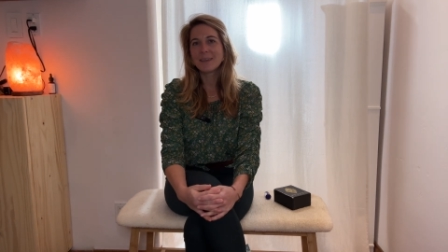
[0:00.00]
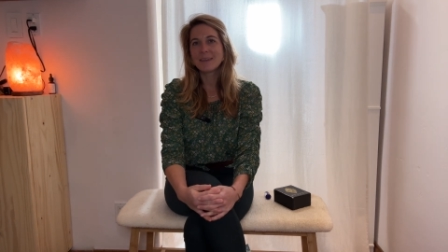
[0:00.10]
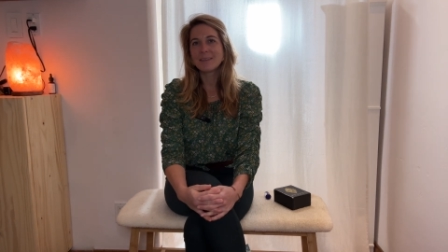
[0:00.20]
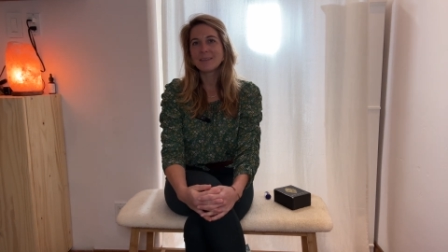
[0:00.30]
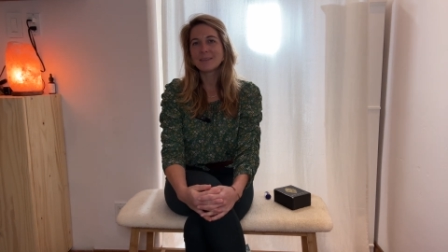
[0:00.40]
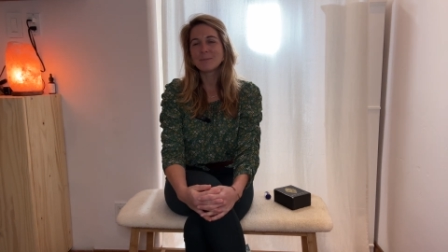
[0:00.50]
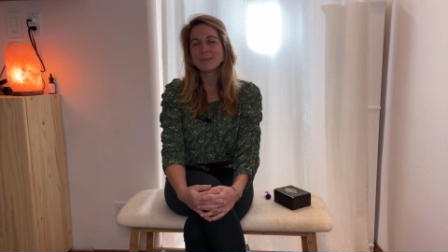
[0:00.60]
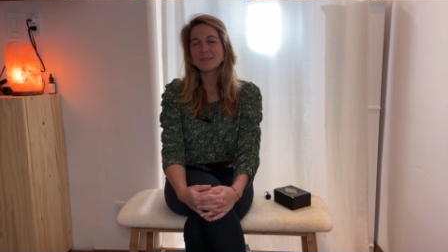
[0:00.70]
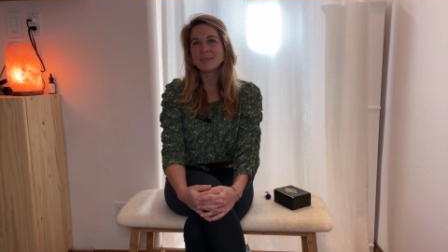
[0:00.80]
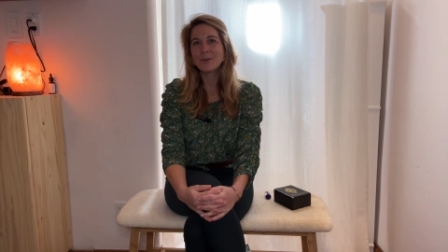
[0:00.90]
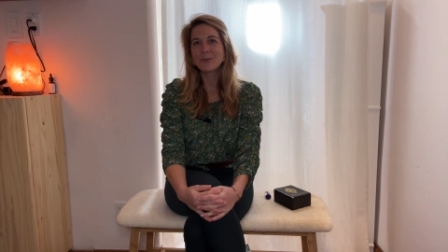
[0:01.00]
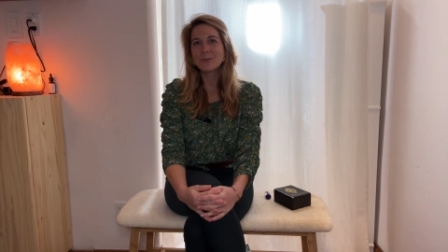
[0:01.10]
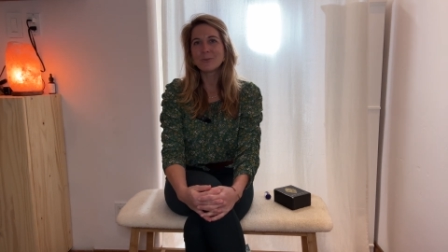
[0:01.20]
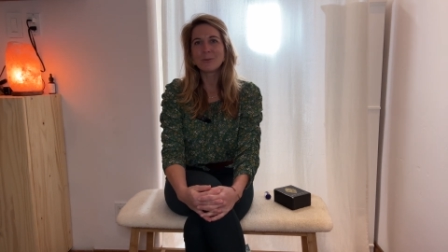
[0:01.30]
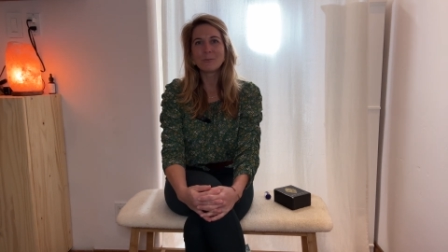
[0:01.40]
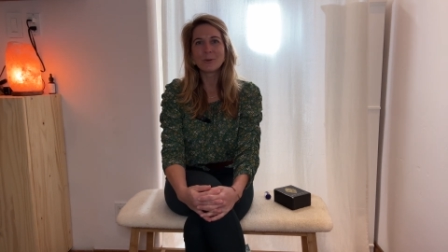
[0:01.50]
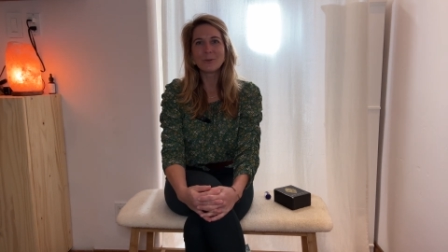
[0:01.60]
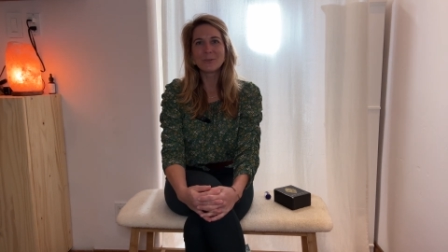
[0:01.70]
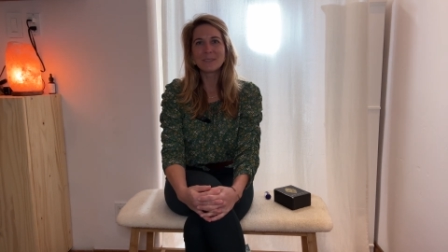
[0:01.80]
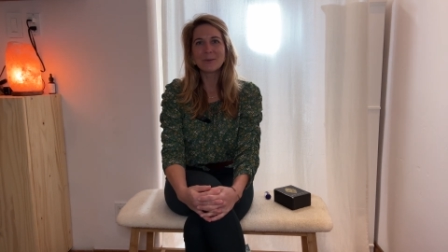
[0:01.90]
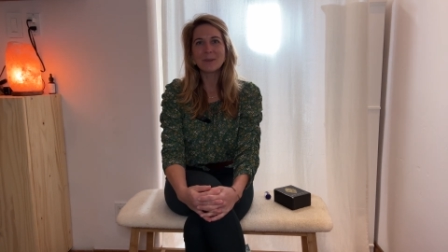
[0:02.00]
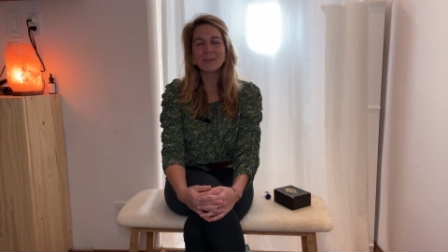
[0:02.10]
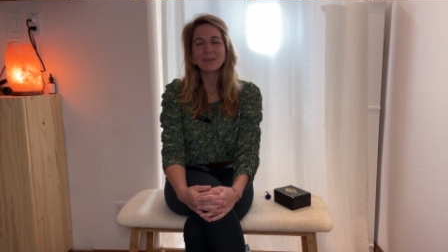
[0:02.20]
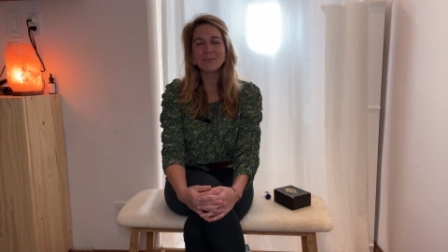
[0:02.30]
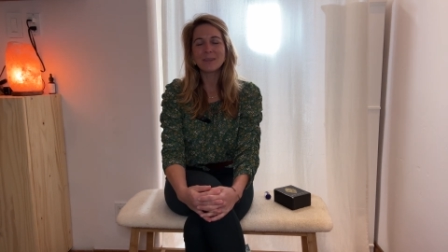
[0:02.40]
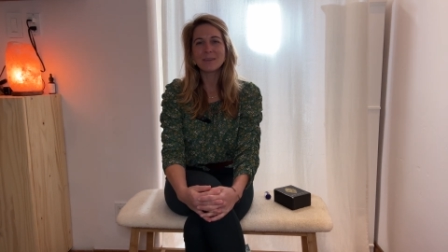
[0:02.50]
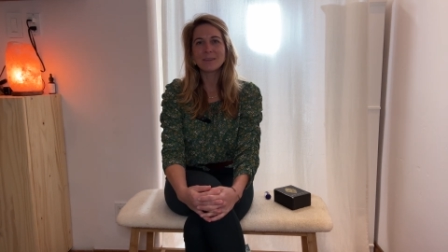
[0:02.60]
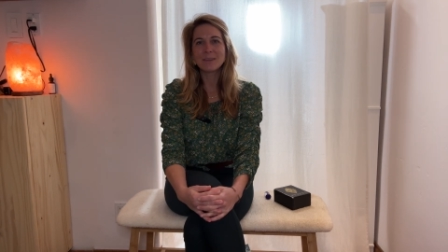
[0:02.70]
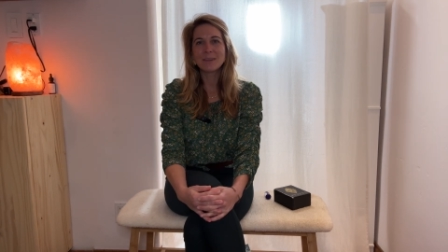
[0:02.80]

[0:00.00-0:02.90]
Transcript: in these busy cultural worlds that we live in,